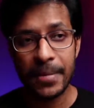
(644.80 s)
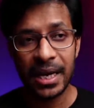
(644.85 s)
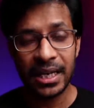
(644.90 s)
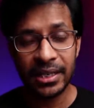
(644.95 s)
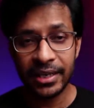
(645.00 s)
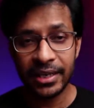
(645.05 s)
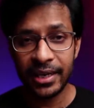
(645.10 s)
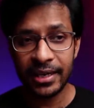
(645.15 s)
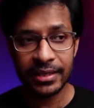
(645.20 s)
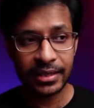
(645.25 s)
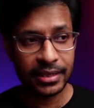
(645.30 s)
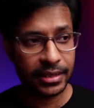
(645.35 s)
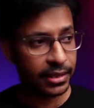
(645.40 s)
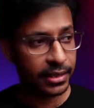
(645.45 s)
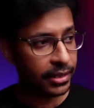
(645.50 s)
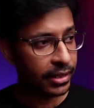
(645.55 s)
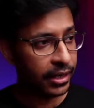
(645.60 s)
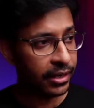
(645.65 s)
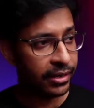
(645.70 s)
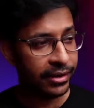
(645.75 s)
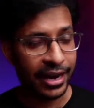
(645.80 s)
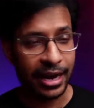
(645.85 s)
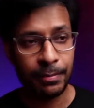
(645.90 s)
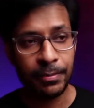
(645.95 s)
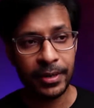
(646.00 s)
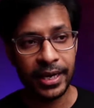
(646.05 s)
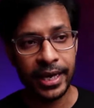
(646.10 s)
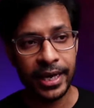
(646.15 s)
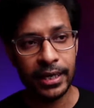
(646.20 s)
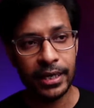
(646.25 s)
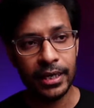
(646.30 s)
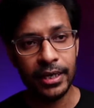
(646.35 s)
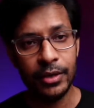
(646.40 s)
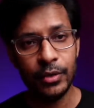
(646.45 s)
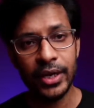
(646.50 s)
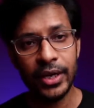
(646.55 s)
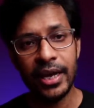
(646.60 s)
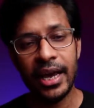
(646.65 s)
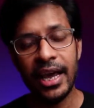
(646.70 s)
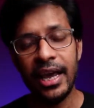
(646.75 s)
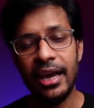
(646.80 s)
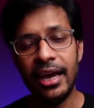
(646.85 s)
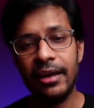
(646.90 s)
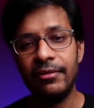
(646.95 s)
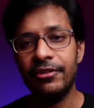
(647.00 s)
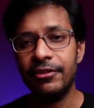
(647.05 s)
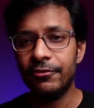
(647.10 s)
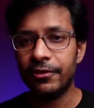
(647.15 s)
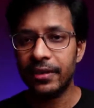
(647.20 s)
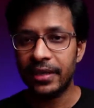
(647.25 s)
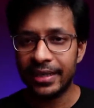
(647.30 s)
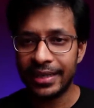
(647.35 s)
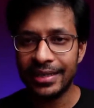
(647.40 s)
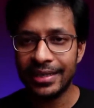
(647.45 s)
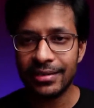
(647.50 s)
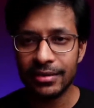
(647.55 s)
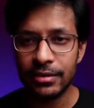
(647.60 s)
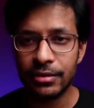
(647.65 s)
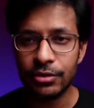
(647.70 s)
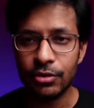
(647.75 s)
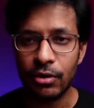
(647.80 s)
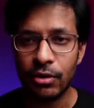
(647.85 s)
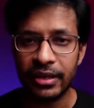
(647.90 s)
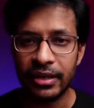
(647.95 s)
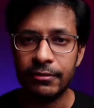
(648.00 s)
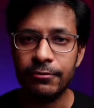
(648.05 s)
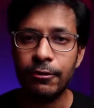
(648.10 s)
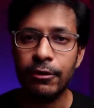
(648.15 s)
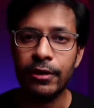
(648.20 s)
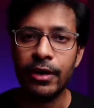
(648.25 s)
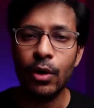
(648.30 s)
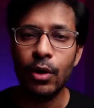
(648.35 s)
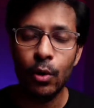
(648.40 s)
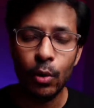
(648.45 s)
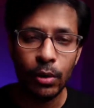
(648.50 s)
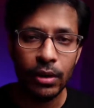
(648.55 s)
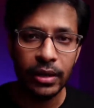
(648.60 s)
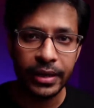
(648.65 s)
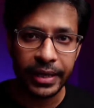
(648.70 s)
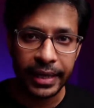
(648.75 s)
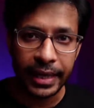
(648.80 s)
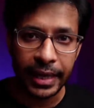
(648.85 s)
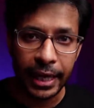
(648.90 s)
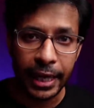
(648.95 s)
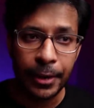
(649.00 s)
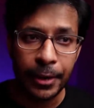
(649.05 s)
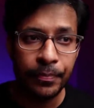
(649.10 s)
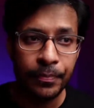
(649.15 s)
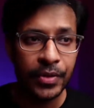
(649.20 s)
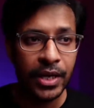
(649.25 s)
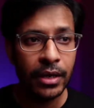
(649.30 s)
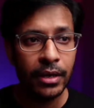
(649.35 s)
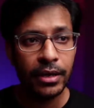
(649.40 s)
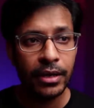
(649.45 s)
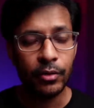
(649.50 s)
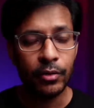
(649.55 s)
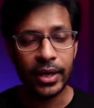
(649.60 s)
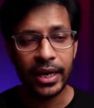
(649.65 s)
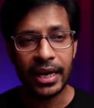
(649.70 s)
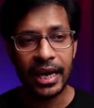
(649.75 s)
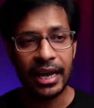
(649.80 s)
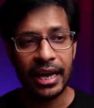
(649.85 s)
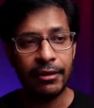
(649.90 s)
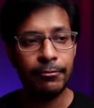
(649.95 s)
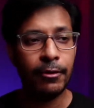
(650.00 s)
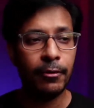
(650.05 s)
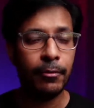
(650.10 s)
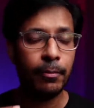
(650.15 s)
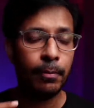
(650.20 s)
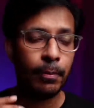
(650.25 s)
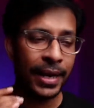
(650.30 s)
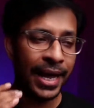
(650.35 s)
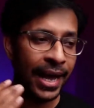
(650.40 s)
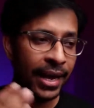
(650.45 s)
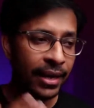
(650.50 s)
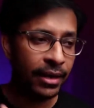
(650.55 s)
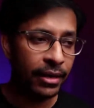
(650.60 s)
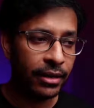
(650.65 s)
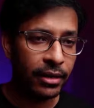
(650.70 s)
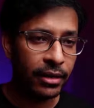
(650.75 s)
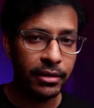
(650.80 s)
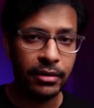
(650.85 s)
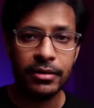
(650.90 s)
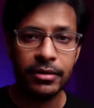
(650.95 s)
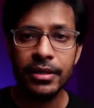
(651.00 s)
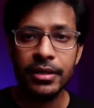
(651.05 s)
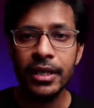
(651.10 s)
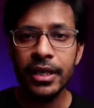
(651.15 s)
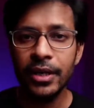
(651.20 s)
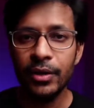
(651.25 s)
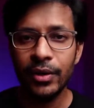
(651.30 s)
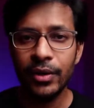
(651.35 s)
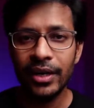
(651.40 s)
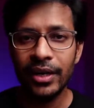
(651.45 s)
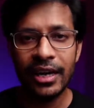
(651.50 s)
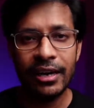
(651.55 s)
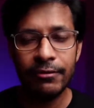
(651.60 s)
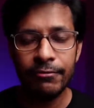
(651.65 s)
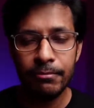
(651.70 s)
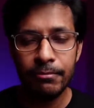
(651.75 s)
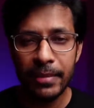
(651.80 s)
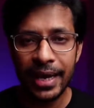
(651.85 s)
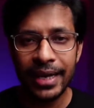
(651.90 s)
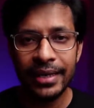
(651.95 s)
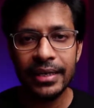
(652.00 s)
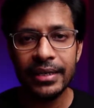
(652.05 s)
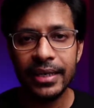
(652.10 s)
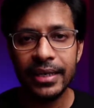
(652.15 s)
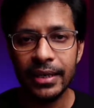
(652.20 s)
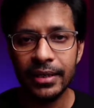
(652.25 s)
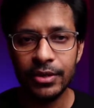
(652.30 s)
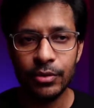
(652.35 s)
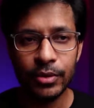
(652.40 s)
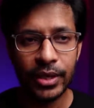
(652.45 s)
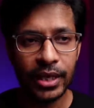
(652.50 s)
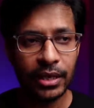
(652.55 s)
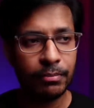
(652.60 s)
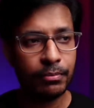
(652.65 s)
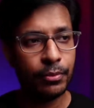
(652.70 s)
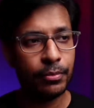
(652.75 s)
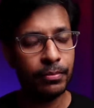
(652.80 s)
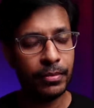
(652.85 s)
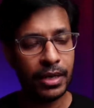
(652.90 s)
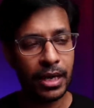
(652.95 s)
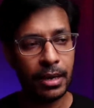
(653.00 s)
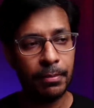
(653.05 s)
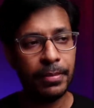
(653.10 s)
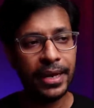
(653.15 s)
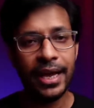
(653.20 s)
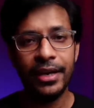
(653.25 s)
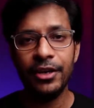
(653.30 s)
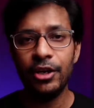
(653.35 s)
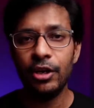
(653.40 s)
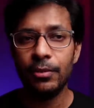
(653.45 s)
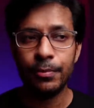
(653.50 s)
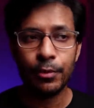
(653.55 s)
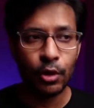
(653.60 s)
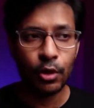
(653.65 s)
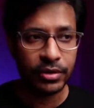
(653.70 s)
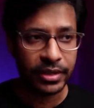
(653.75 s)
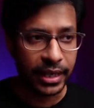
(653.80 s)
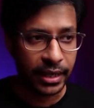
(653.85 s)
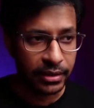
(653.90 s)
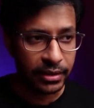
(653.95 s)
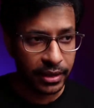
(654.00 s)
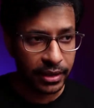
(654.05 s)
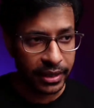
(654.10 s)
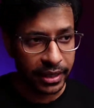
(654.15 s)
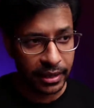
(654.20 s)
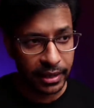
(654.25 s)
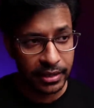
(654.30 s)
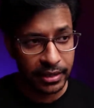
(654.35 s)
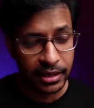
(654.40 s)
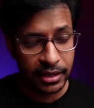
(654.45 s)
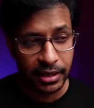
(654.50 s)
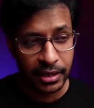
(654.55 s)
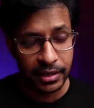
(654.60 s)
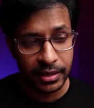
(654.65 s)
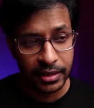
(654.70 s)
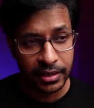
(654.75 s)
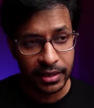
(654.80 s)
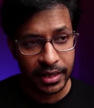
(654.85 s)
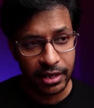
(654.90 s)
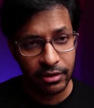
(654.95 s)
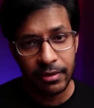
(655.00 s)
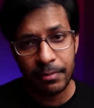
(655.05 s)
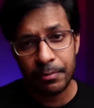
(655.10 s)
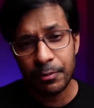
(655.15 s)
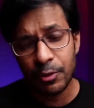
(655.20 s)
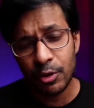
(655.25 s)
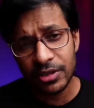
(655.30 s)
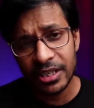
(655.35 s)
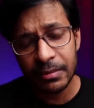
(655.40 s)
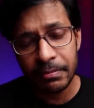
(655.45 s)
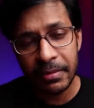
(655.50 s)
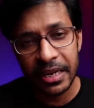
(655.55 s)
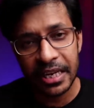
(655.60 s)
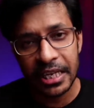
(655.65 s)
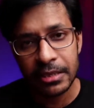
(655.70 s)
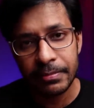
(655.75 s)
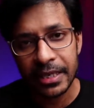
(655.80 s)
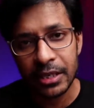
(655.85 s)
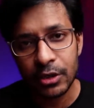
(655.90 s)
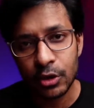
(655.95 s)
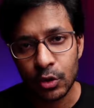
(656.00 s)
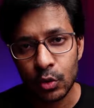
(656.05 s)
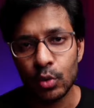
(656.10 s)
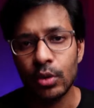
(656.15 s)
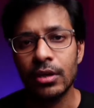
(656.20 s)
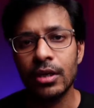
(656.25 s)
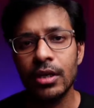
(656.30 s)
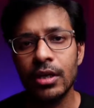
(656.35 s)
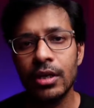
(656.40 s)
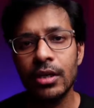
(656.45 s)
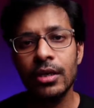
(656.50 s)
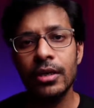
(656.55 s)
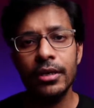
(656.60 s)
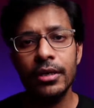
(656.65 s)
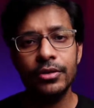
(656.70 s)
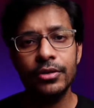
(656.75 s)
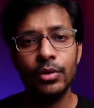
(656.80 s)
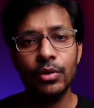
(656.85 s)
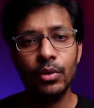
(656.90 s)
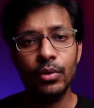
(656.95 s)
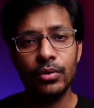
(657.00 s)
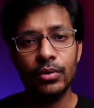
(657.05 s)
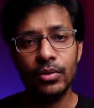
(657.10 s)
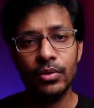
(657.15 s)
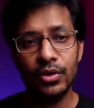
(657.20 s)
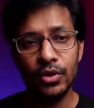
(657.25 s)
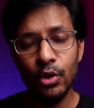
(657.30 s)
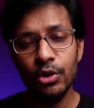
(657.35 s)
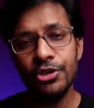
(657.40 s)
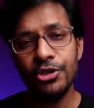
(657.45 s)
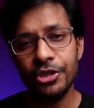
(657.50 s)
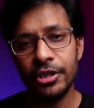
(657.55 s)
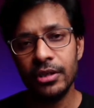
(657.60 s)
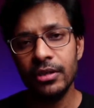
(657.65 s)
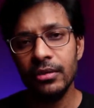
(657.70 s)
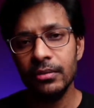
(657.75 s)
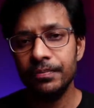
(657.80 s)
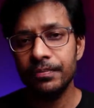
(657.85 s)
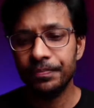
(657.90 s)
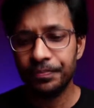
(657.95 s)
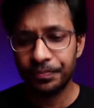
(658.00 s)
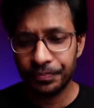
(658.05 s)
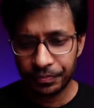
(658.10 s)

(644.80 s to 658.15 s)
a tasker app. Like you can have different tasks sorted for the whole day. You can have planners. You can have many things. You can plan your projects. It's kind of a project management tool. So Notion,